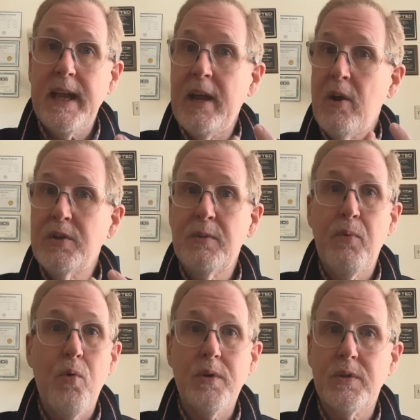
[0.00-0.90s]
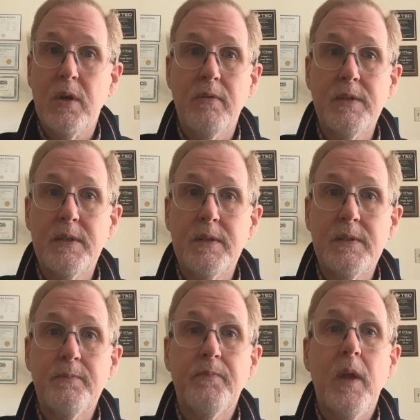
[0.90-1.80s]
and our support services.
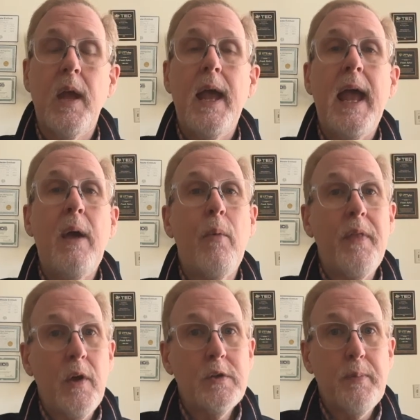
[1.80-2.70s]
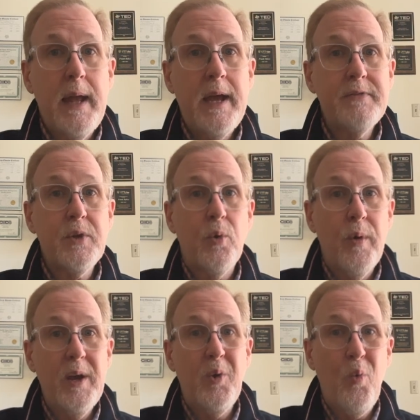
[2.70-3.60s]
And when those PLAAFPs are
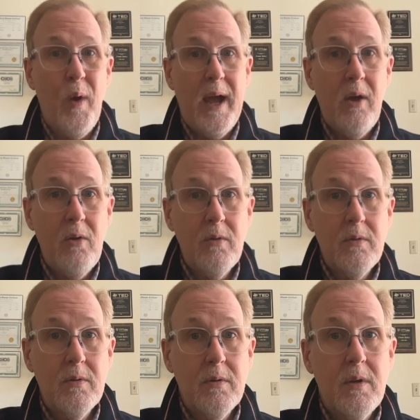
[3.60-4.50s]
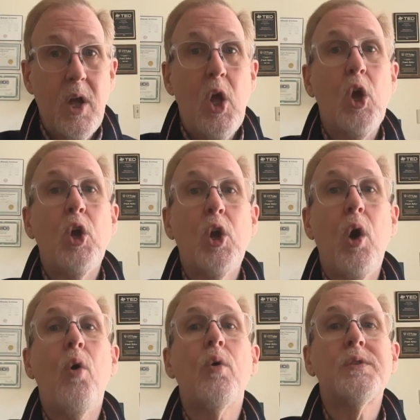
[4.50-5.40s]
written well,
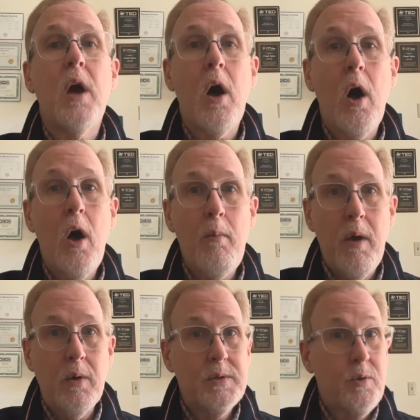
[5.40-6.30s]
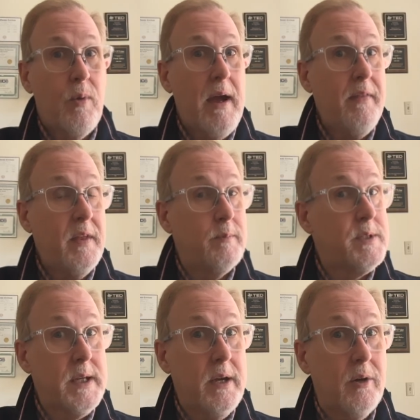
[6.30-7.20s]
goals almost write
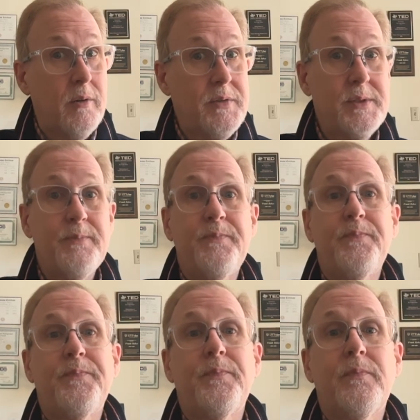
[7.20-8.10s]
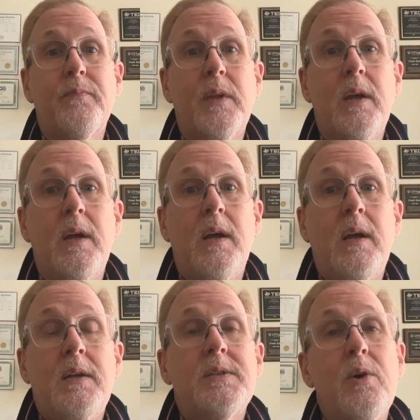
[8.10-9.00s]
themselves.
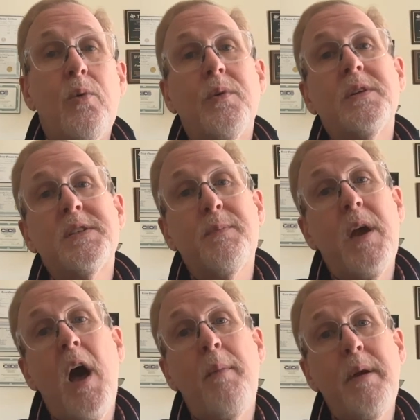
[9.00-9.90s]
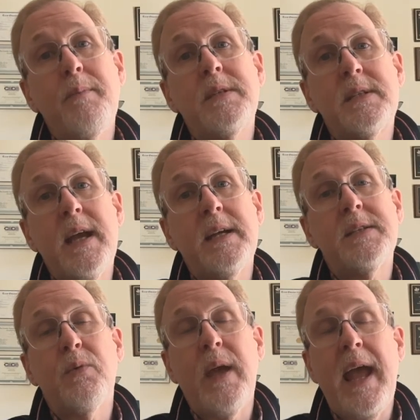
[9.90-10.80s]
So some common mistakes
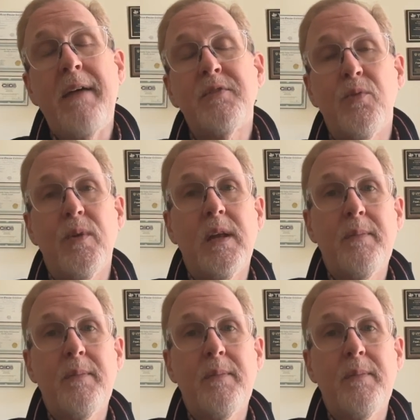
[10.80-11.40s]
that we have to really